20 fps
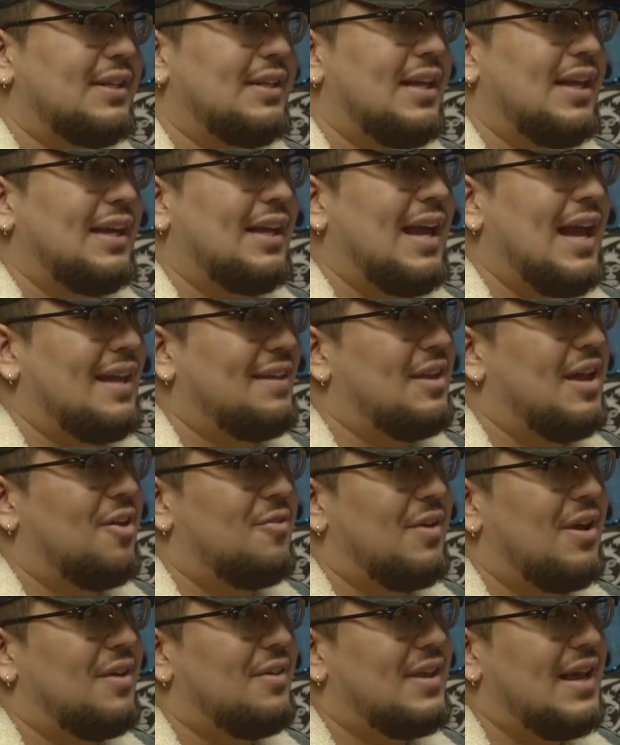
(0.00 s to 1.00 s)
Like
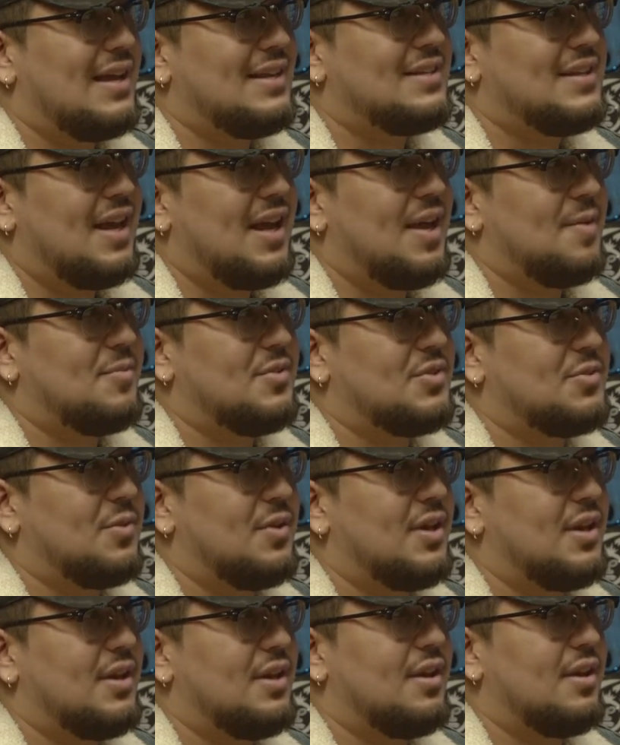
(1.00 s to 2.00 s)
around that time is
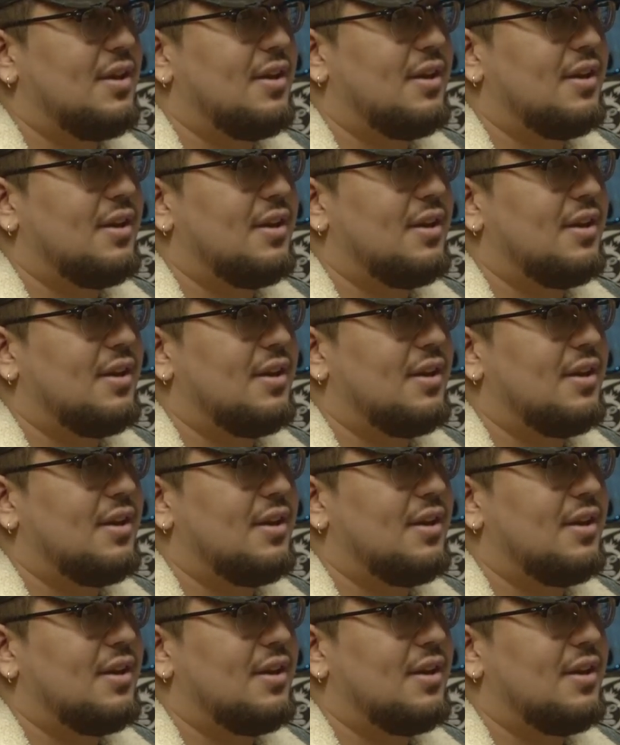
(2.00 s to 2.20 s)
when